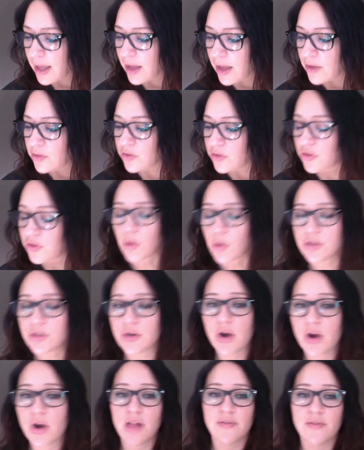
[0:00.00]
Those are
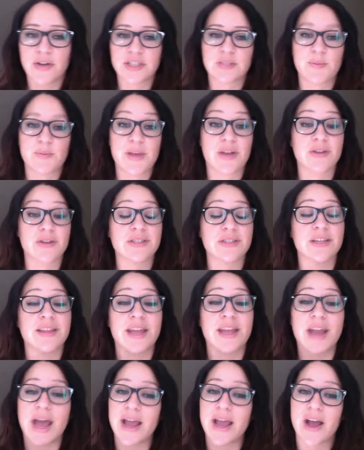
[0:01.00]
all of our speakers, and then
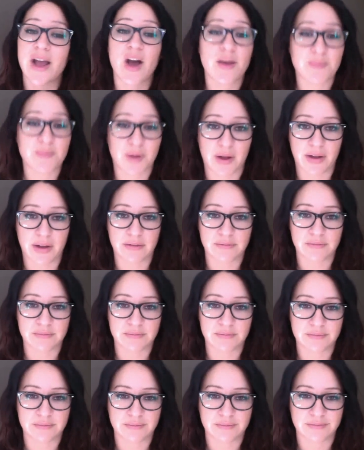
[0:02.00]
I hop on,
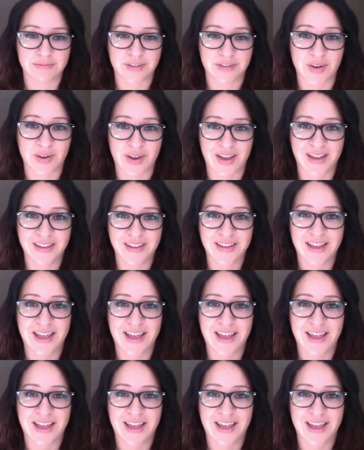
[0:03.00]
okay?